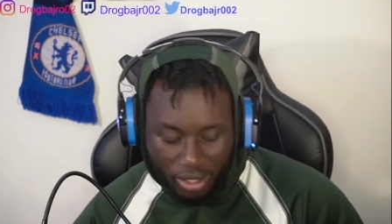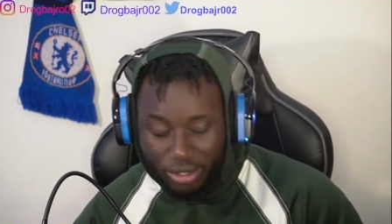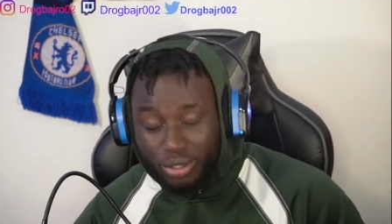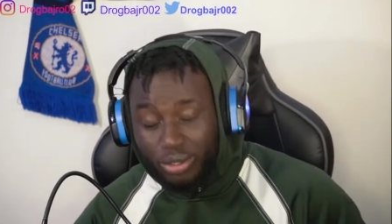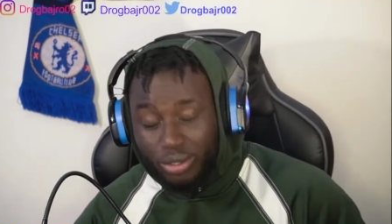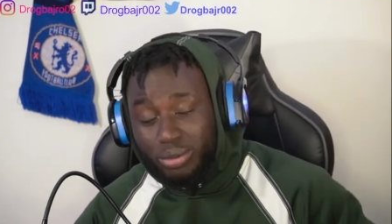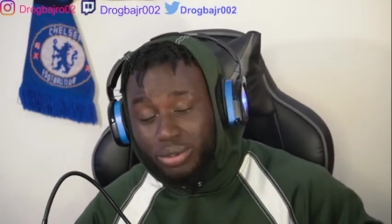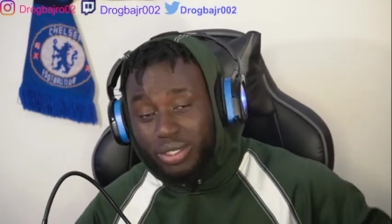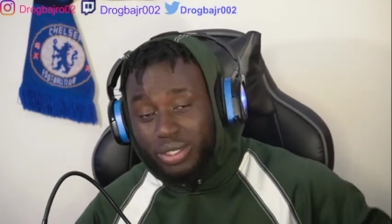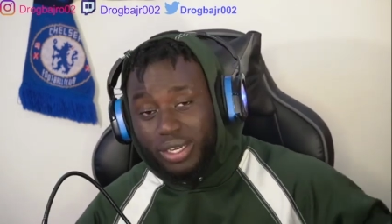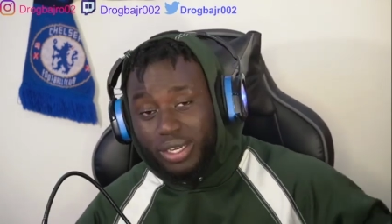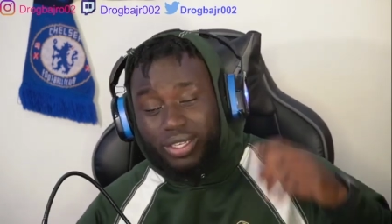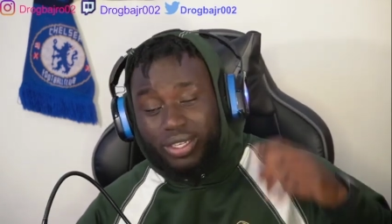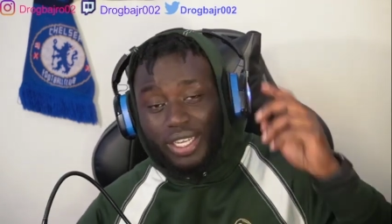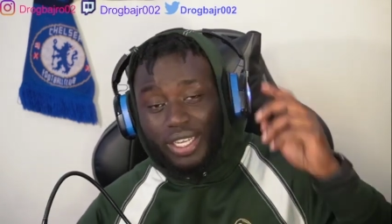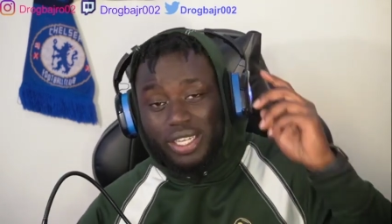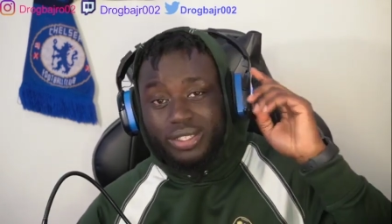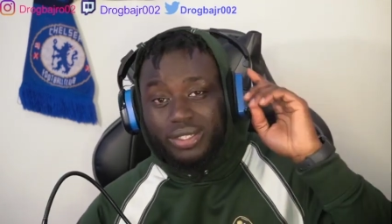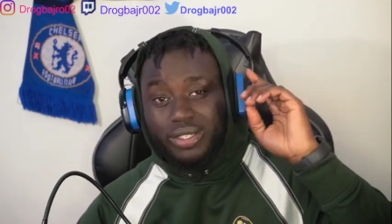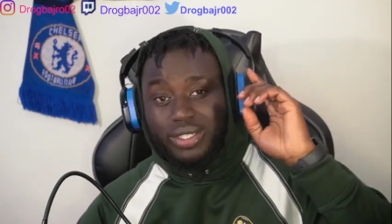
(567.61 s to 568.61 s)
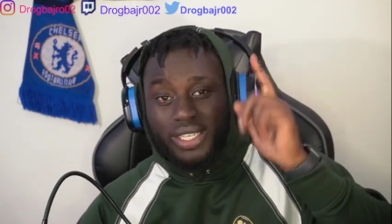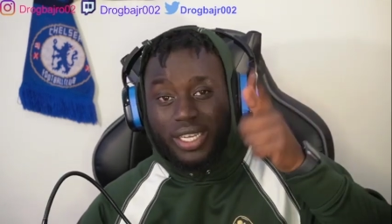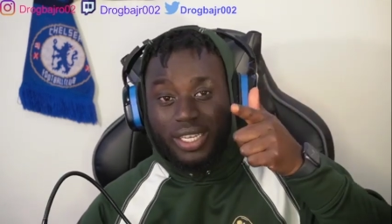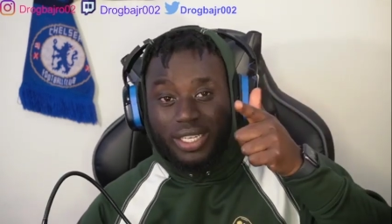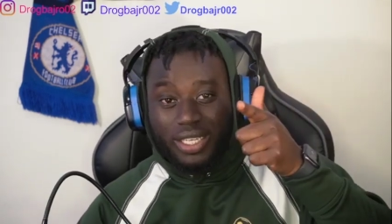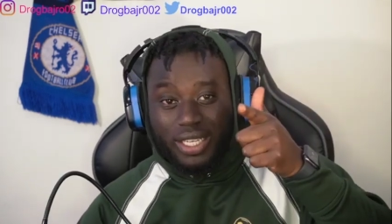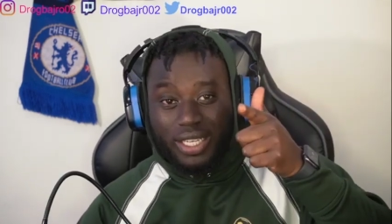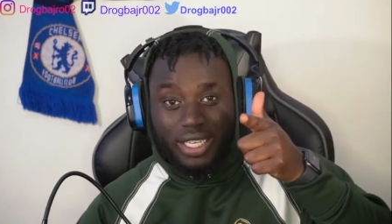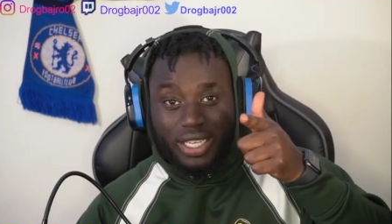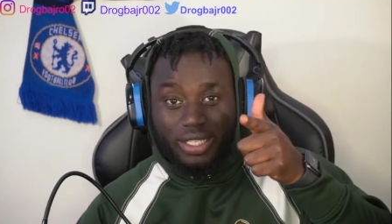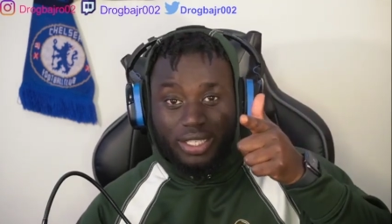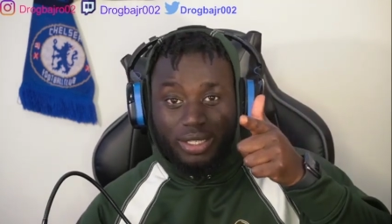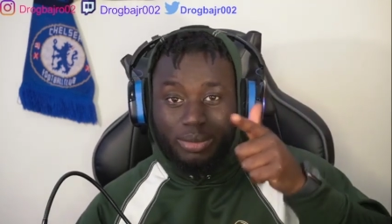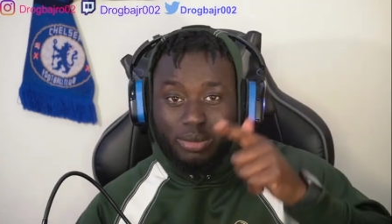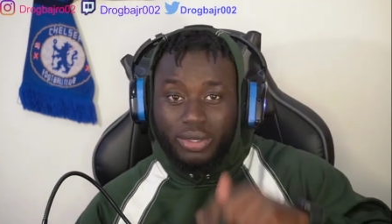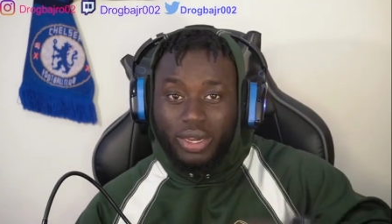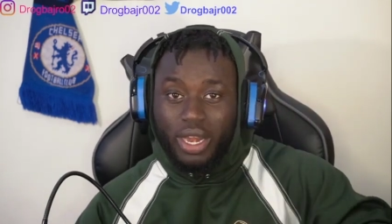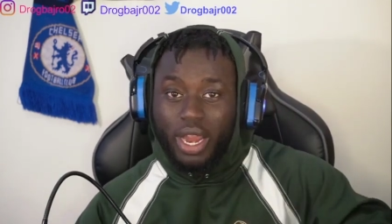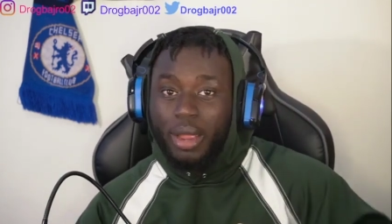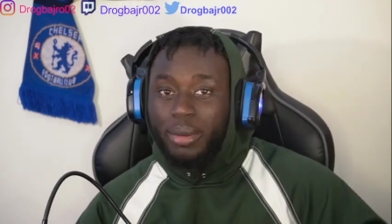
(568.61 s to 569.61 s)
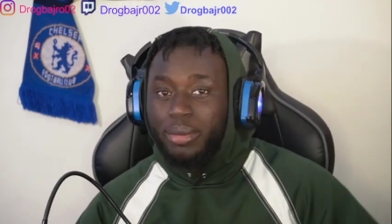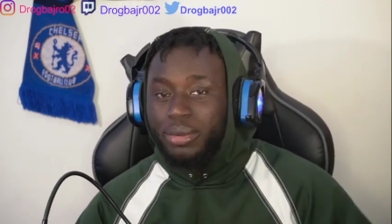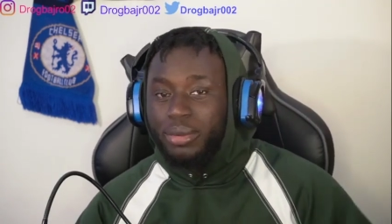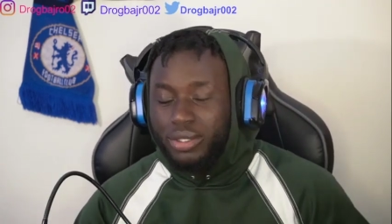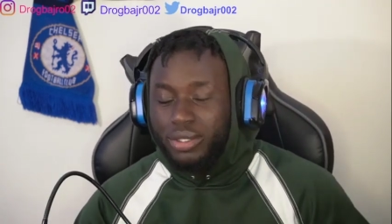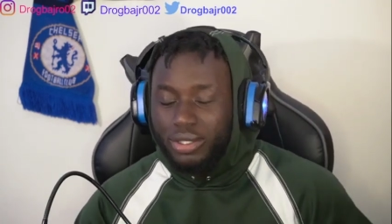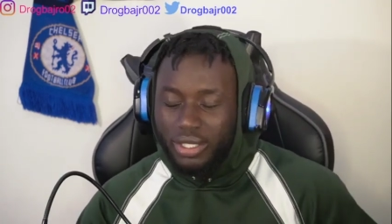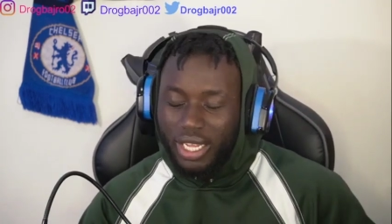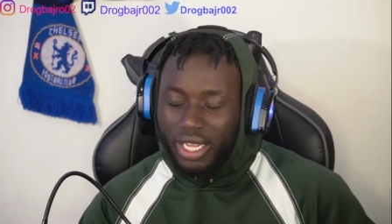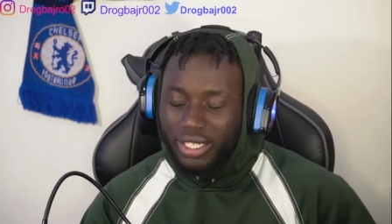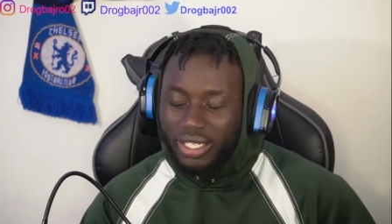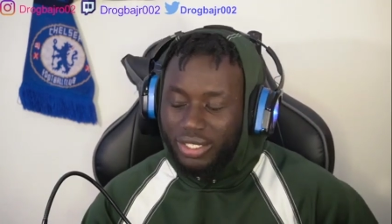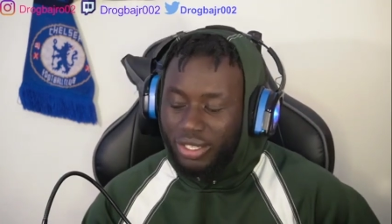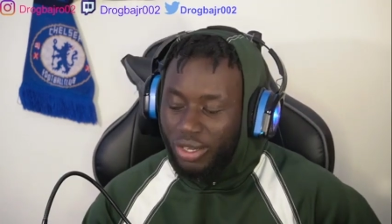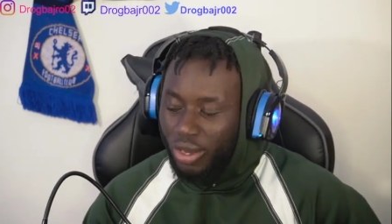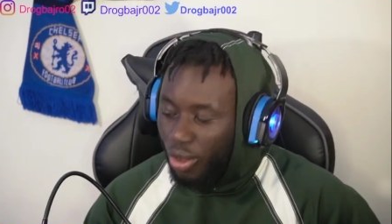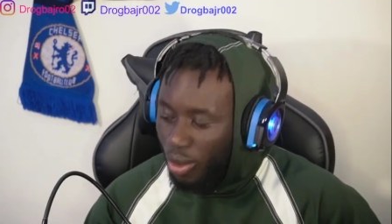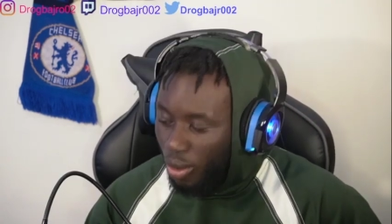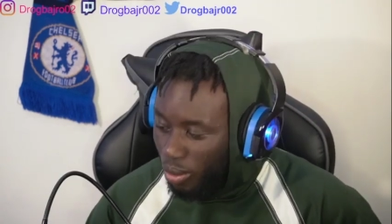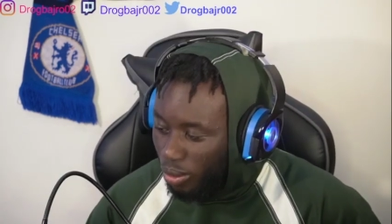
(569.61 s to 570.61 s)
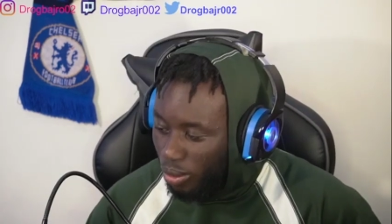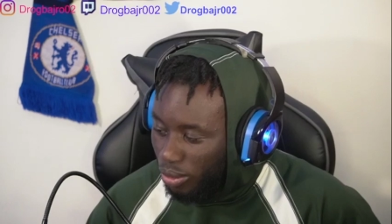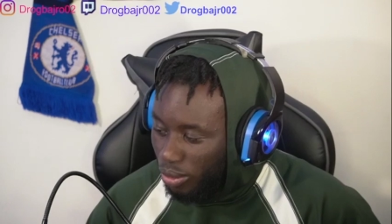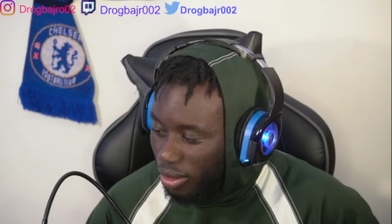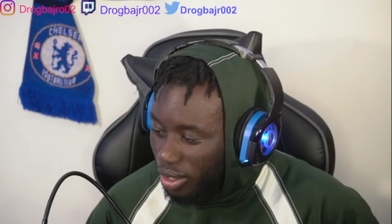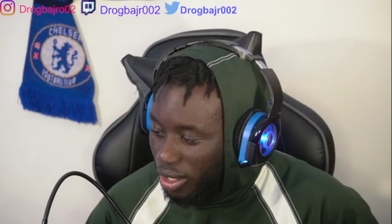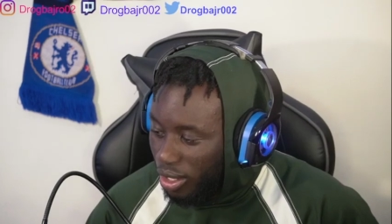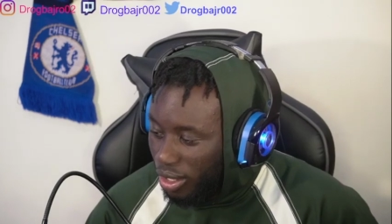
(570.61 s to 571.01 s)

So we're trying to get to 10K subscribers. That's the goal.